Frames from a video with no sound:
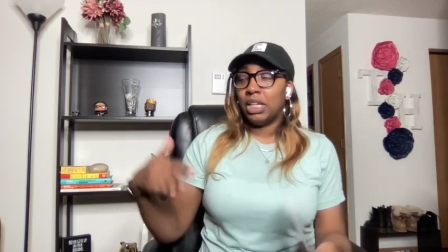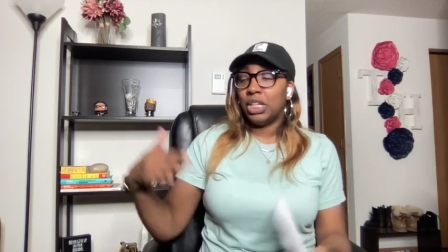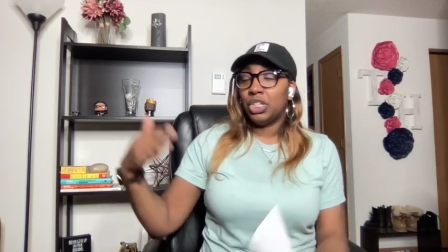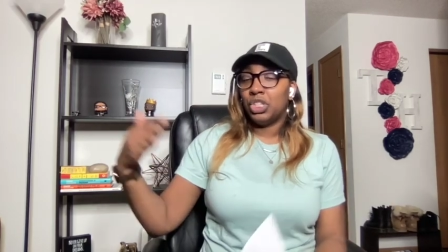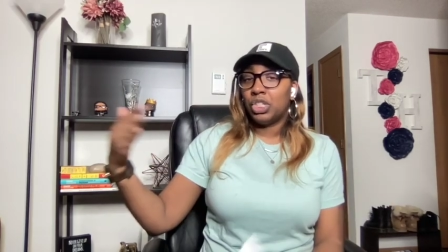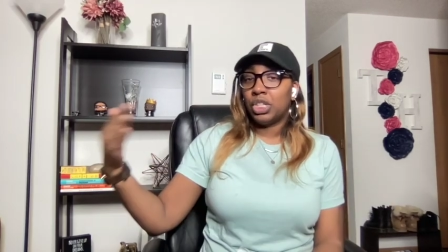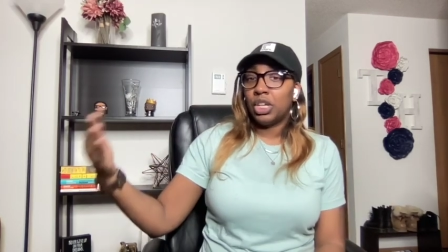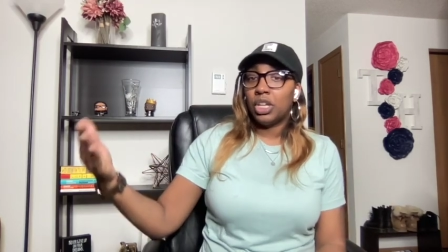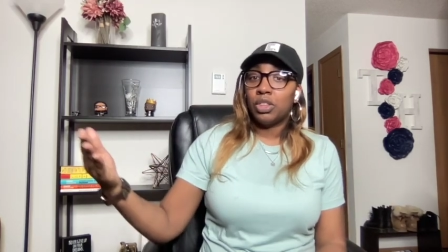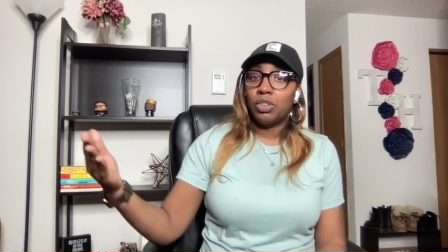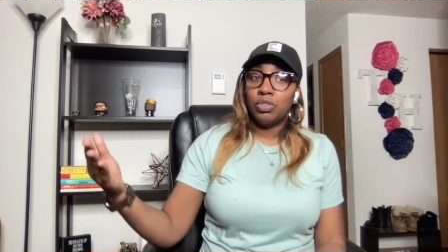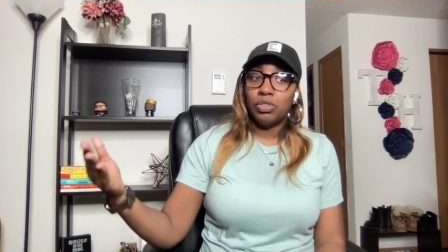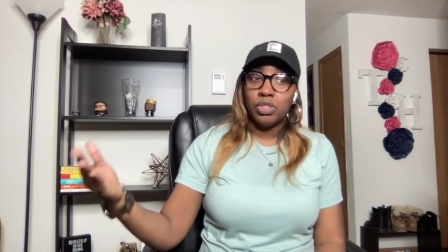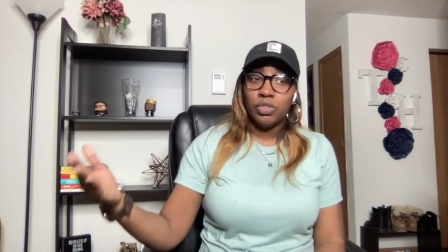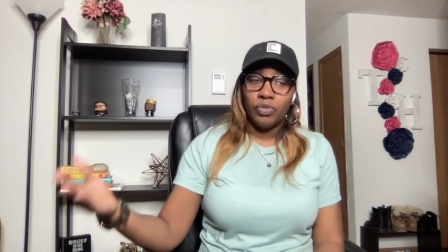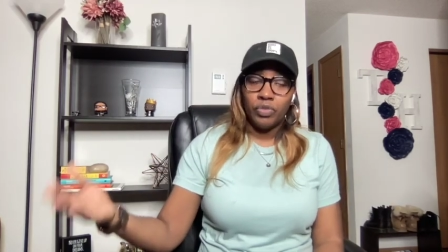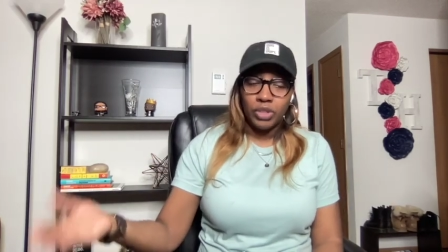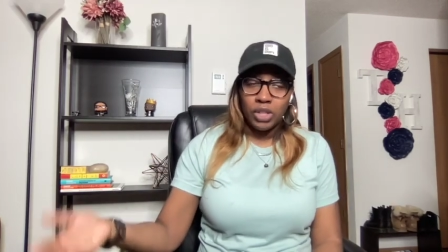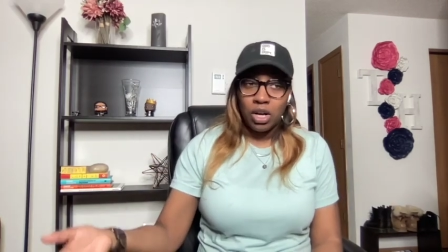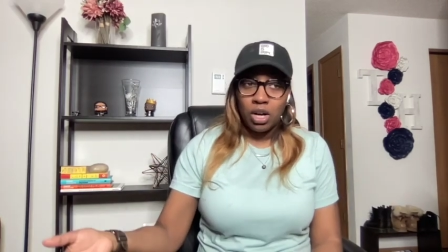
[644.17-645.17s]
each other's
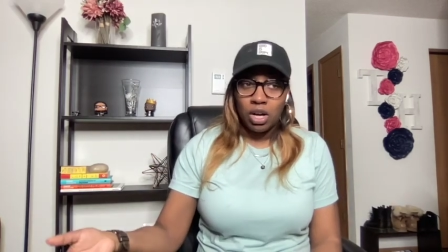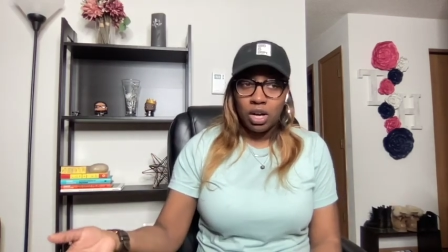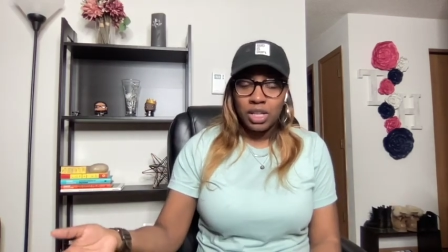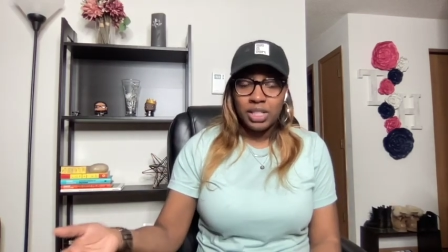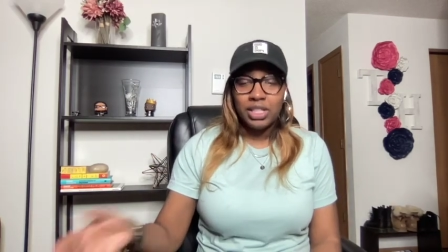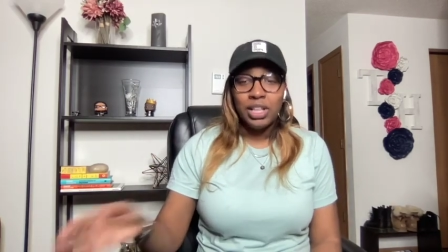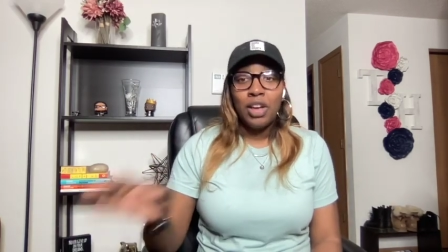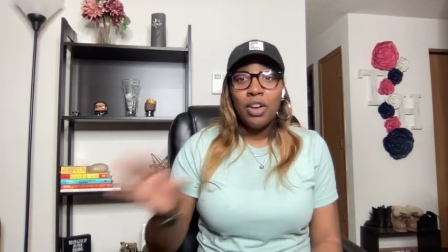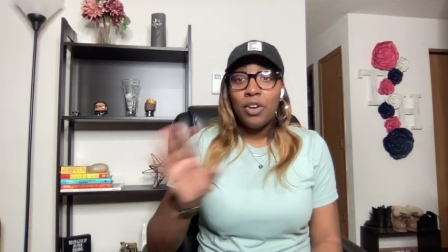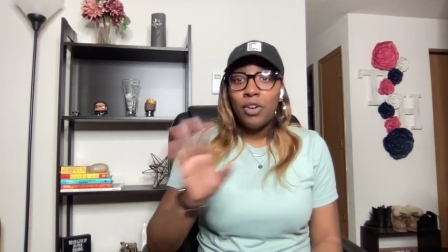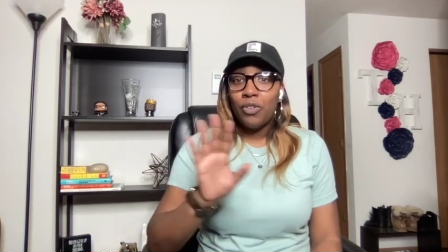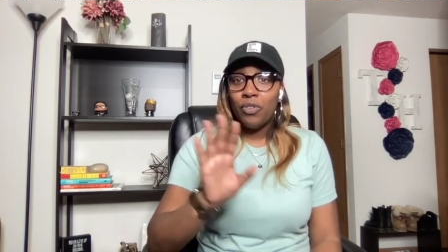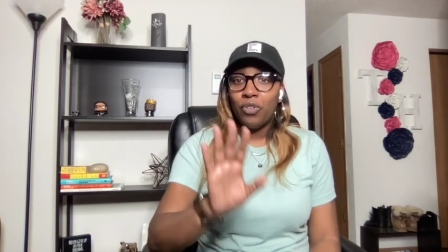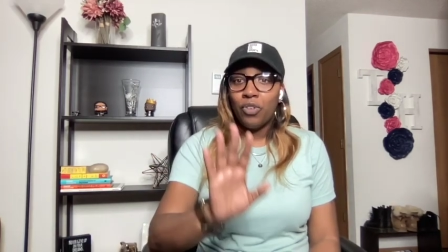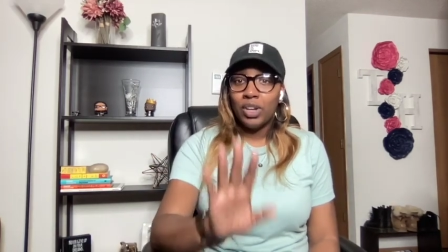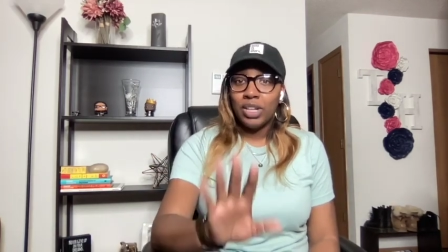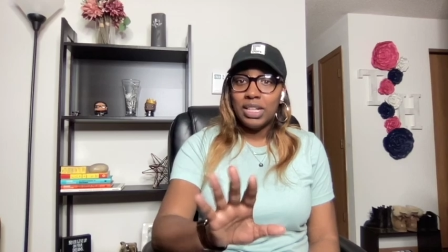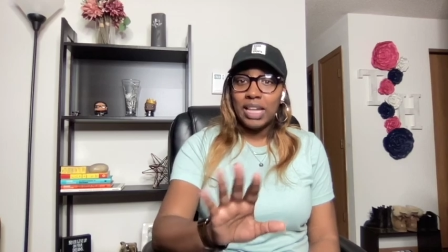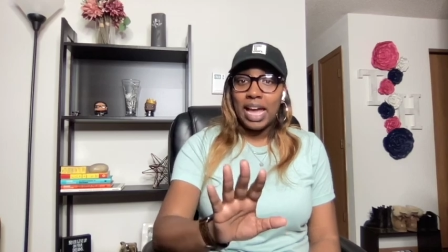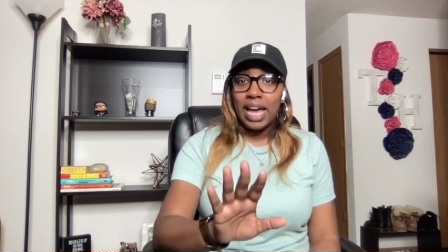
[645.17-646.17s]
flaws,
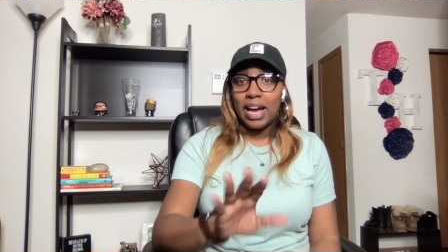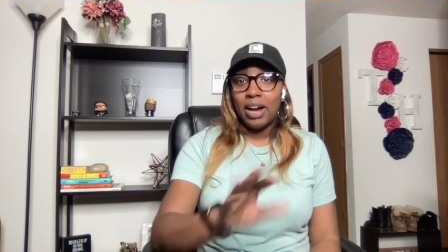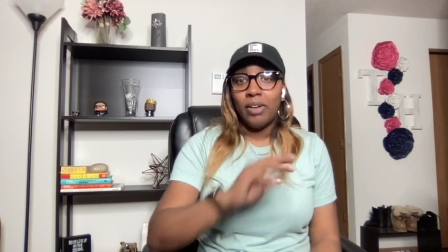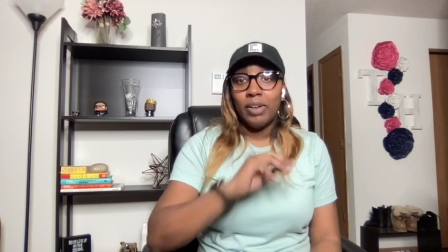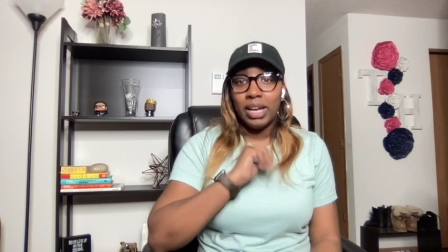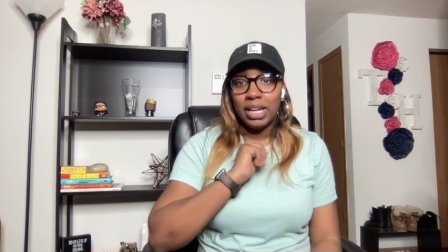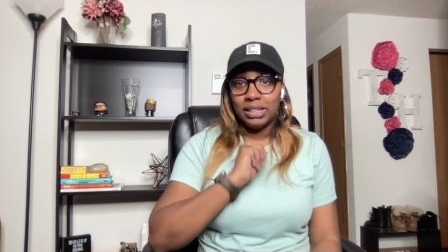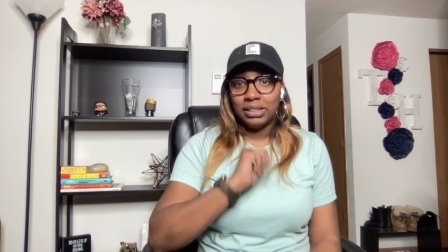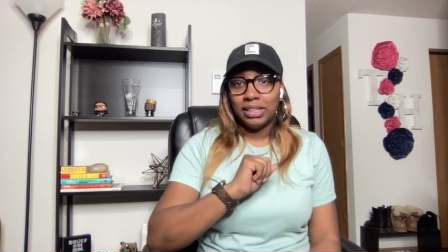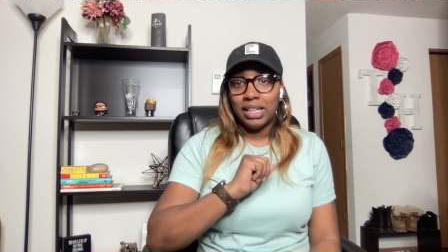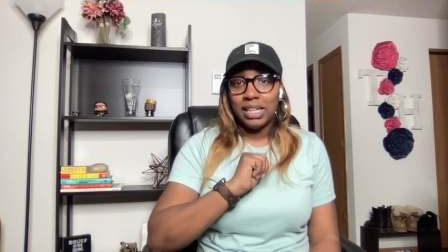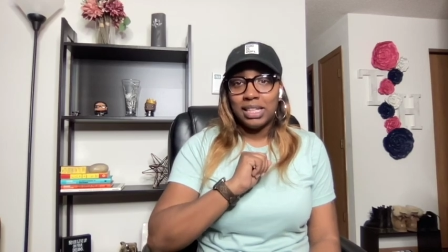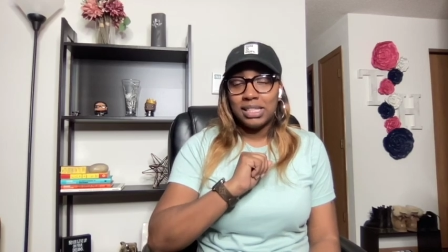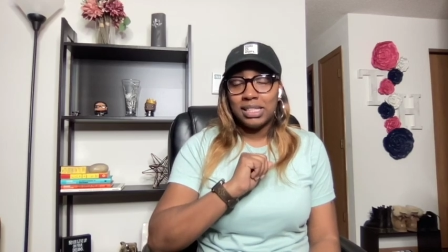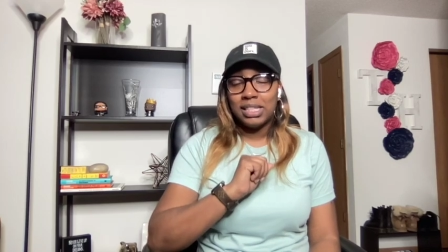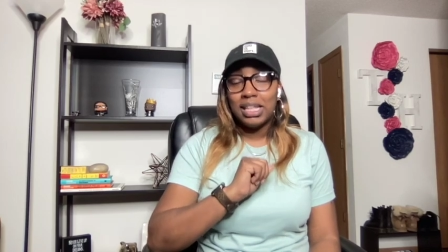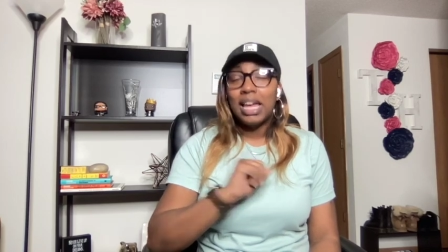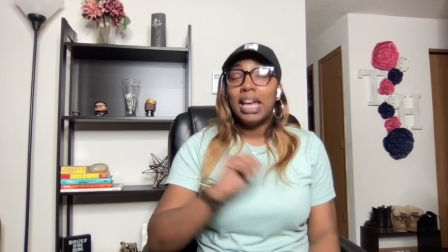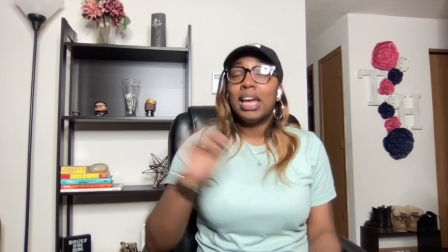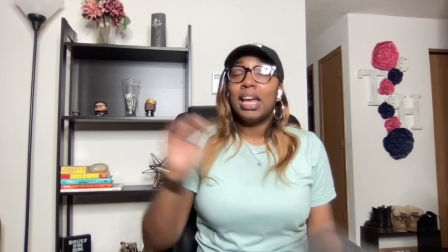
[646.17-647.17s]
for now at least.